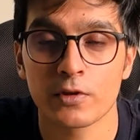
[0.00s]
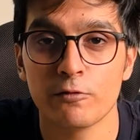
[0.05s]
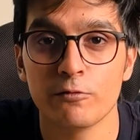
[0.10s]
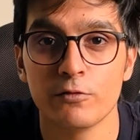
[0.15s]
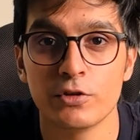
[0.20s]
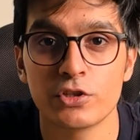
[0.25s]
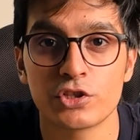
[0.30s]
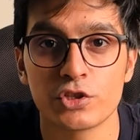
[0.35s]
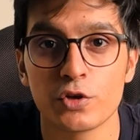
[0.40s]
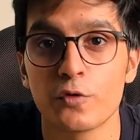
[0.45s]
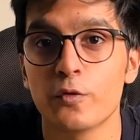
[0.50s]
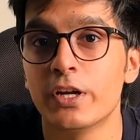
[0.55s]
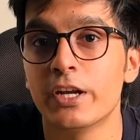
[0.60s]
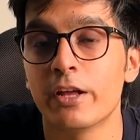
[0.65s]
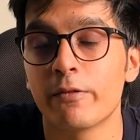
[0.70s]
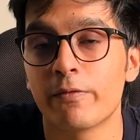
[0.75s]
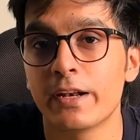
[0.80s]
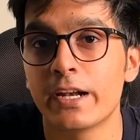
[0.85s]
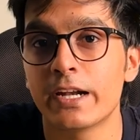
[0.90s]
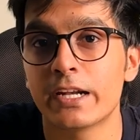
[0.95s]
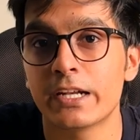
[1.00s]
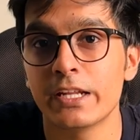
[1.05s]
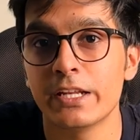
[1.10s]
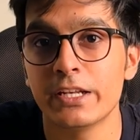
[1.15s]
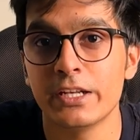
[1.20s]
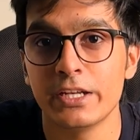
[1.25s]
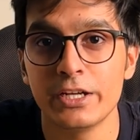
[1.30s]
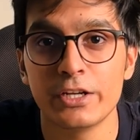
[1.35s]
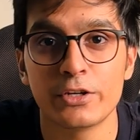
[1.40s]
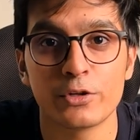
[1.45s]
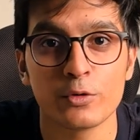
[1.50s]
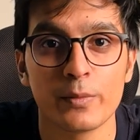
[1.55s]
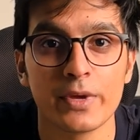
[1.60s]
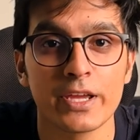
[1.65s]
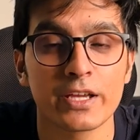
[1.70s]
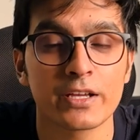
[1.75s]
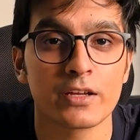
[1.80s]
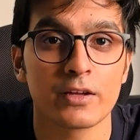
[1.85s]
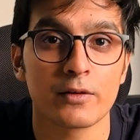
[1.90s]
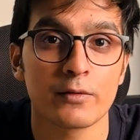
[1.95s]
which you will definitely need to
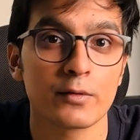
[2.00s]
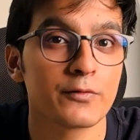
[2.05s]
make